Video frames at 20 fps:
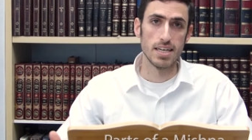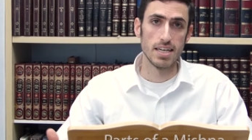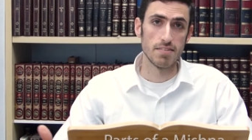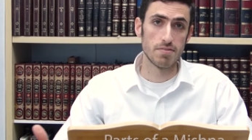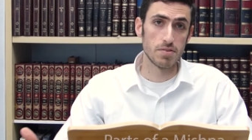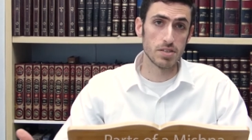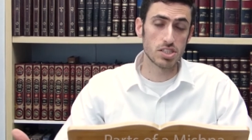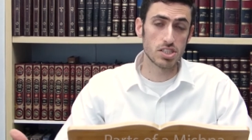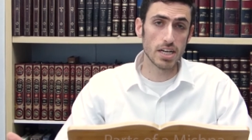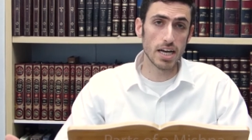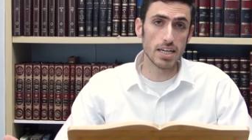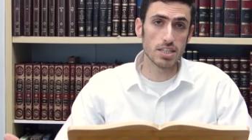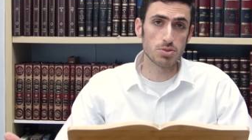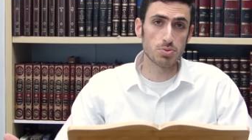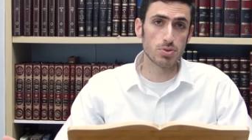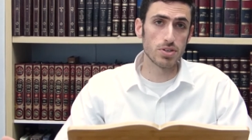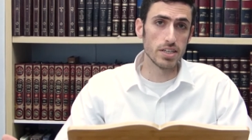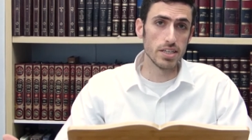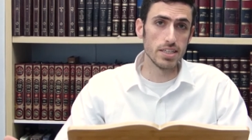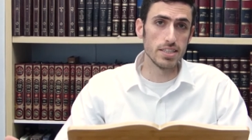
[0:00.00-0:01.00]
If Mishnayos
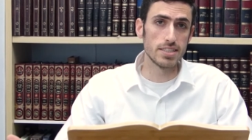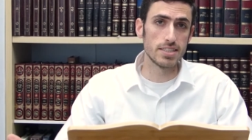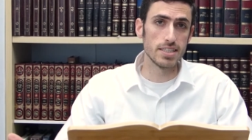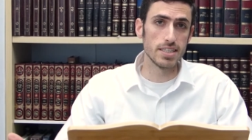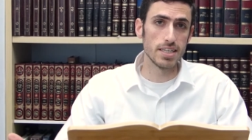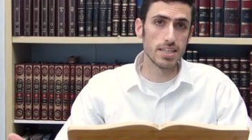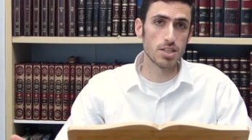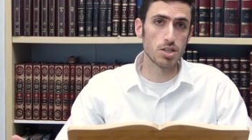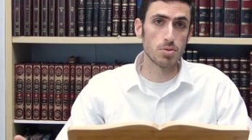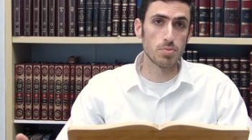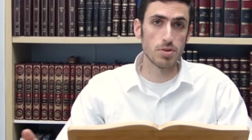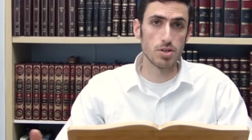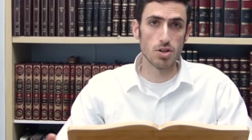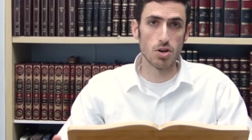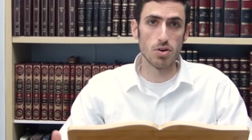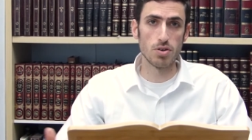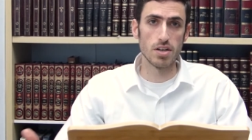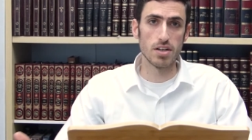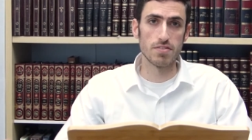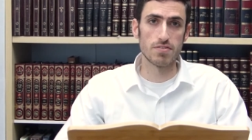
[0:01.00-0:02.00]
were easy, there'd be
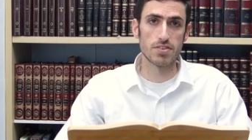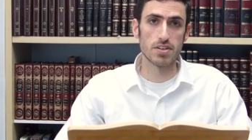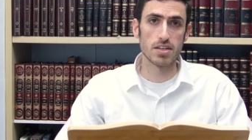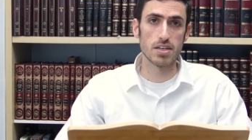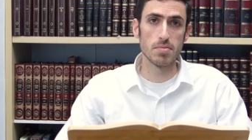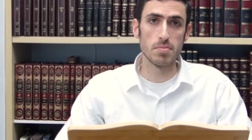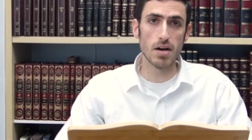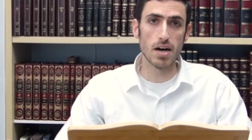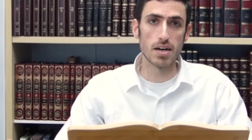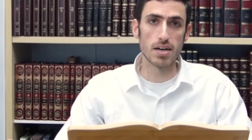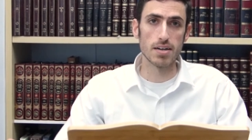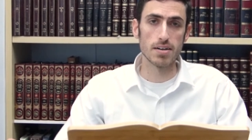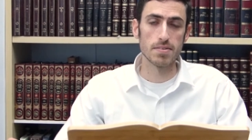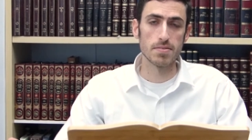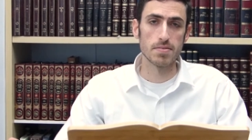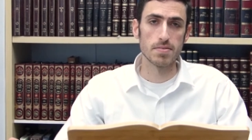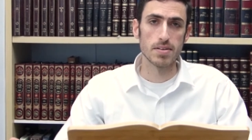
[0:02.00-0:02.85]
no need for a Gemara.